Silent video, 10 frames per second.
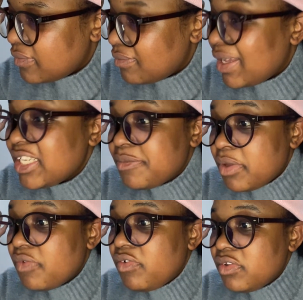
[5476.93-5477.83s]
But it's
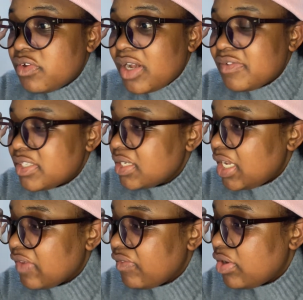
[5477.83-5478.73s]
beautiful though. I've seen
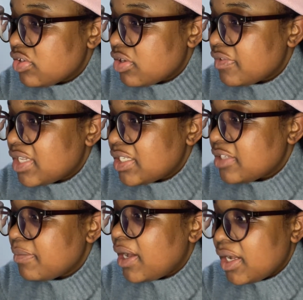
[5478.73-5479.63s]
like videos of
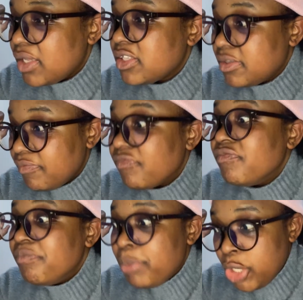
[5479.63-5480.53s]
Zanzibar. It's
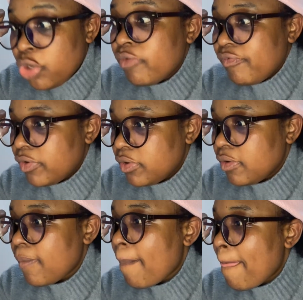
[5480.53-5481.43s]

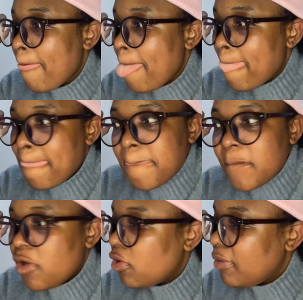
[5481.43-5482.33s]
beautiful.
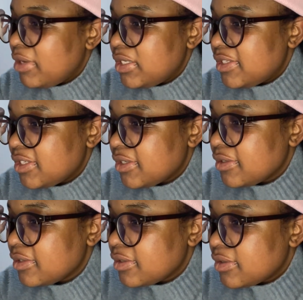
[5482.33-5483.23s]
Oh,
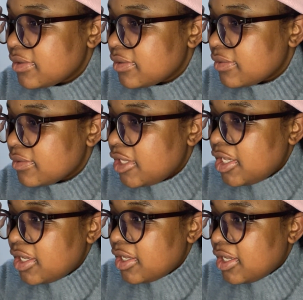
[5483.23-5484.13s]
amazing.
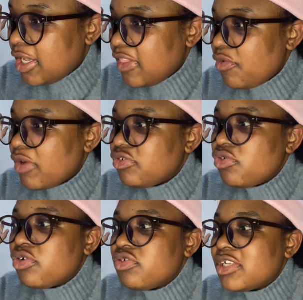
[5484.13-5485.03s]
I think we have to
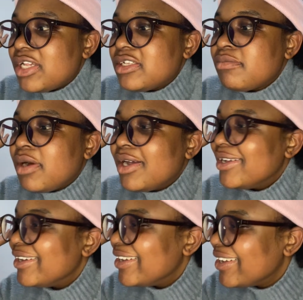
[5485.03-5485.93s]
go to Zanzibar.
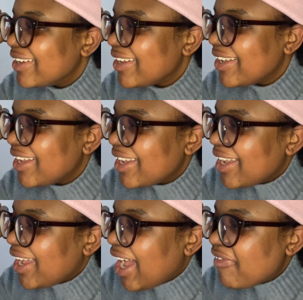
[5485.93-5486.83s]

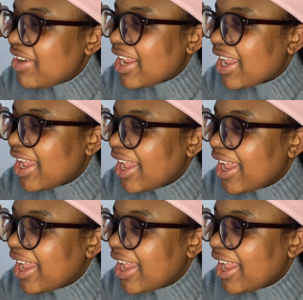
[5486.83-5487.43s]
I feel like